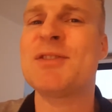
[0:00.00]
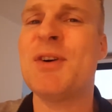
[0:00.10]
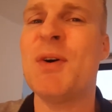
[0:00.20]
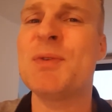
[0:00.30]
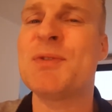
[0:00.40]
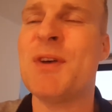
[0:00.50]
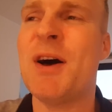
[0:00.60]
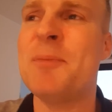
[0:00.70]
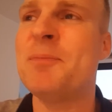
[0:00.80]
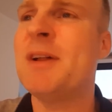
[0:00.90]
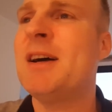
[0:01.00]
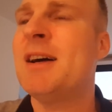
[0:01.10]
goes um,